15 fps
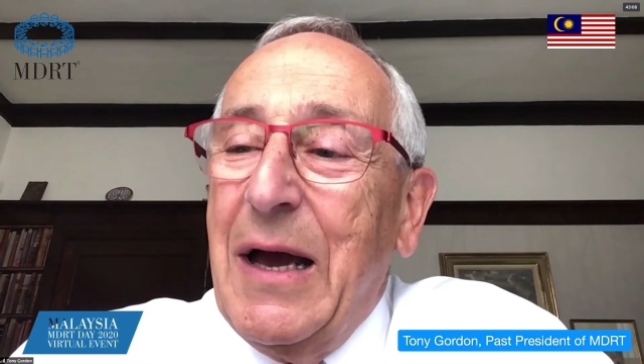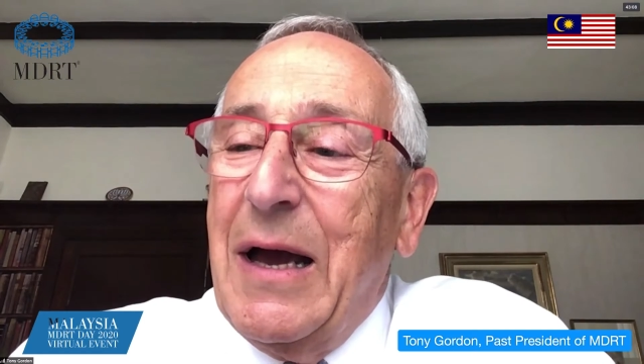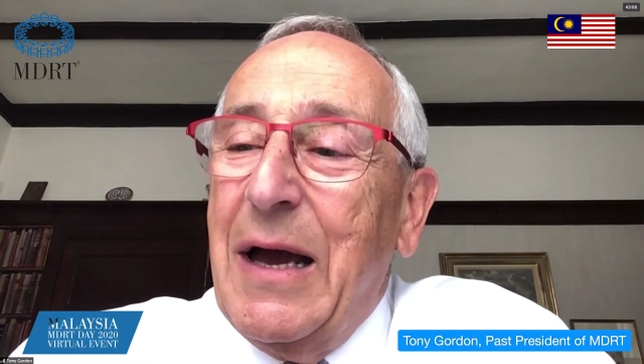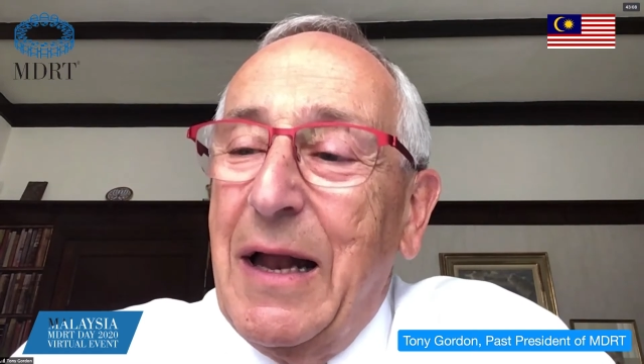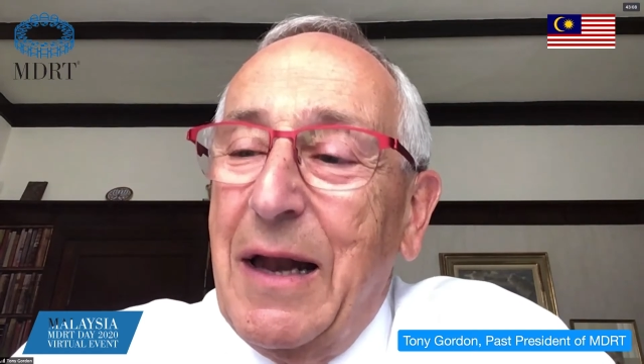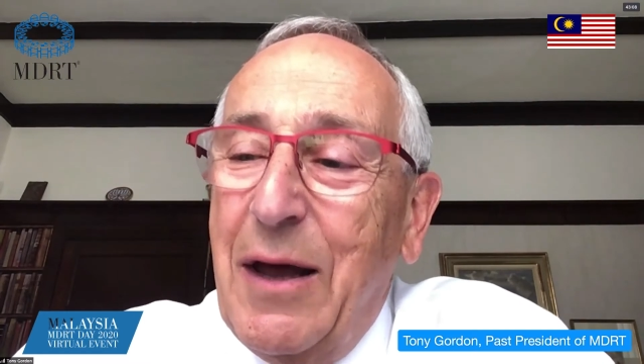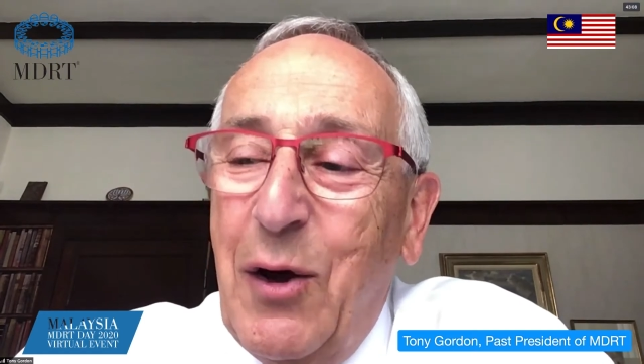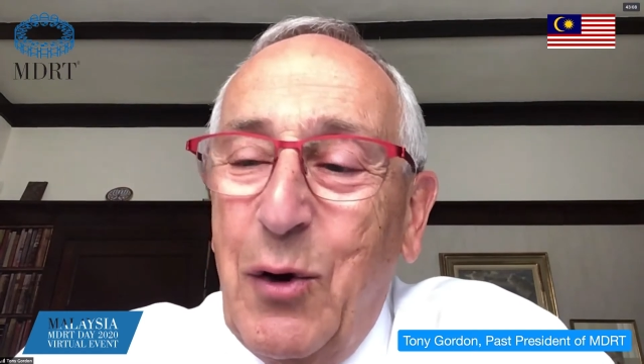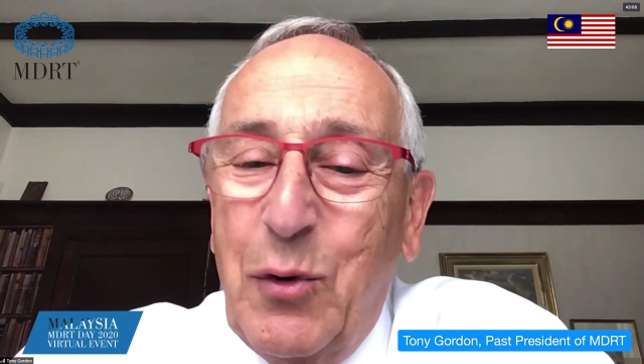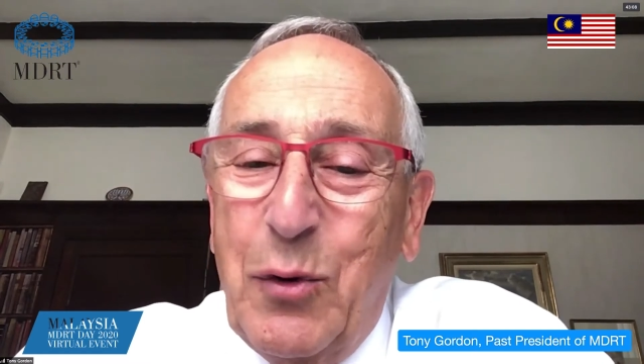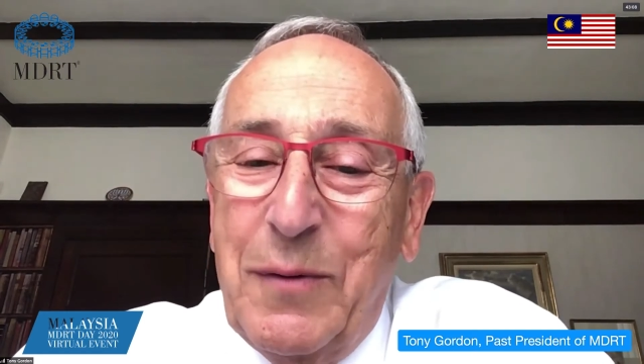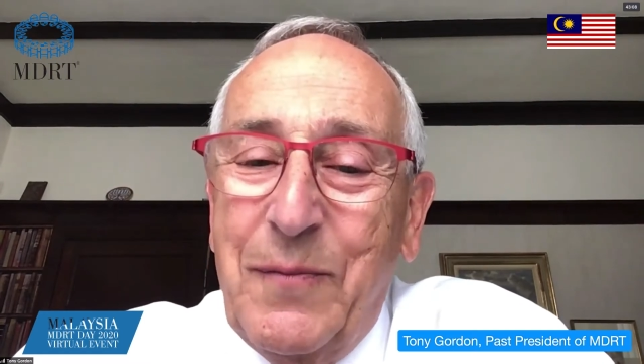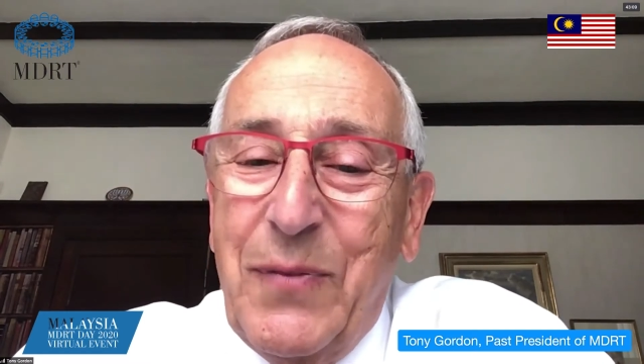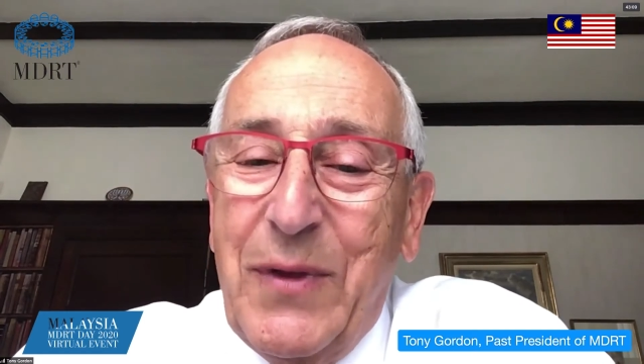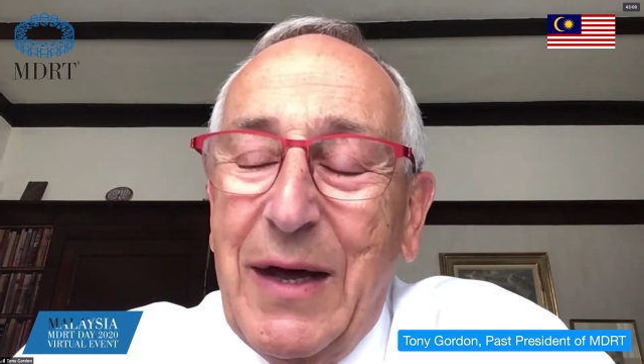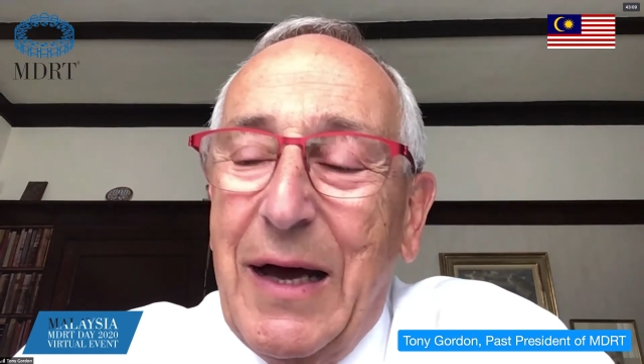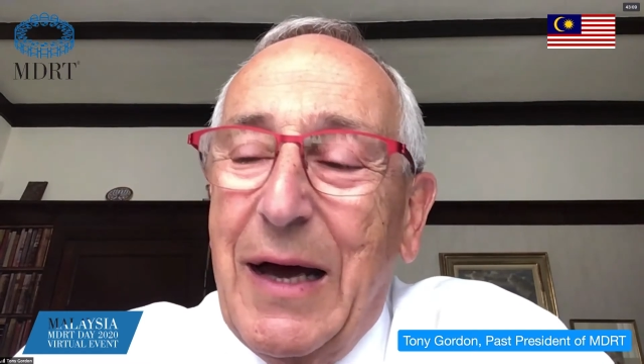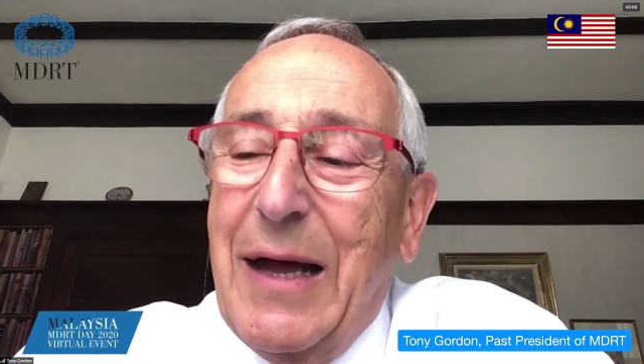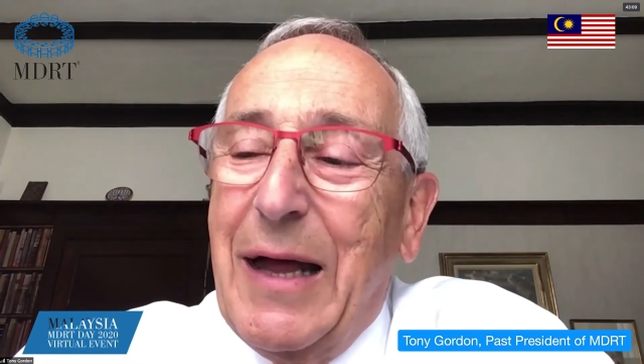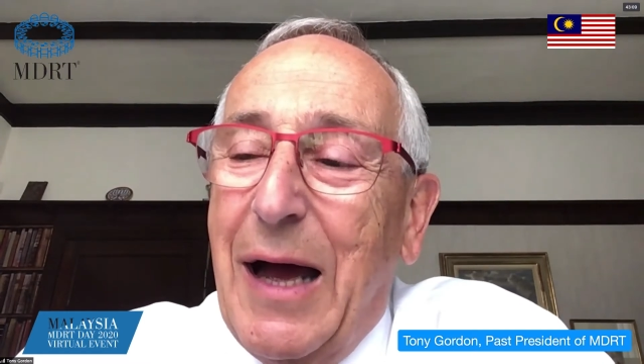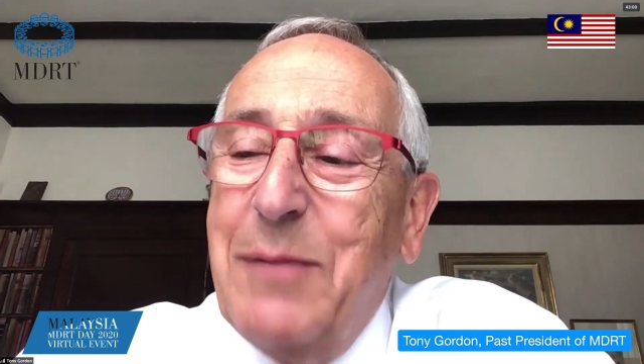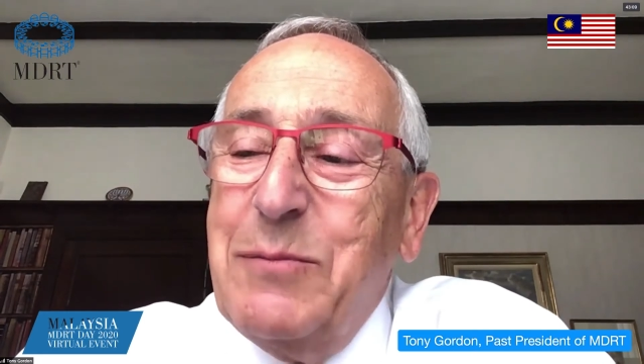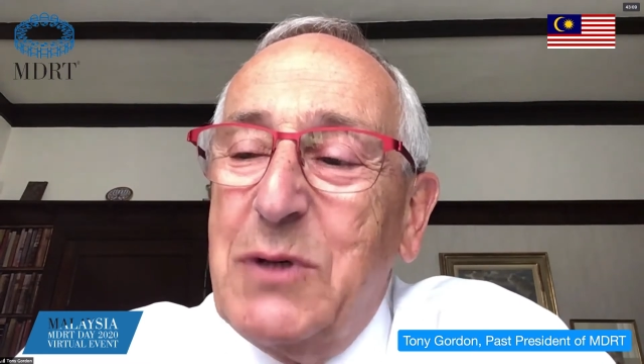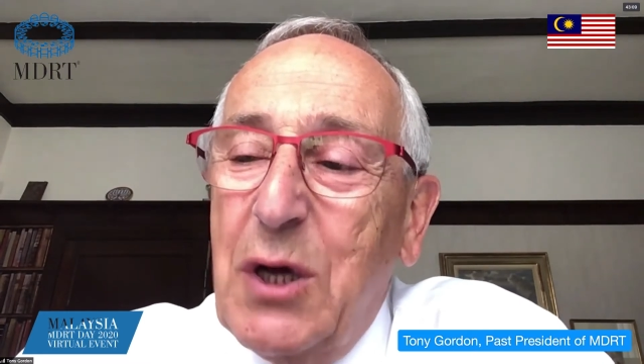Hello, I'm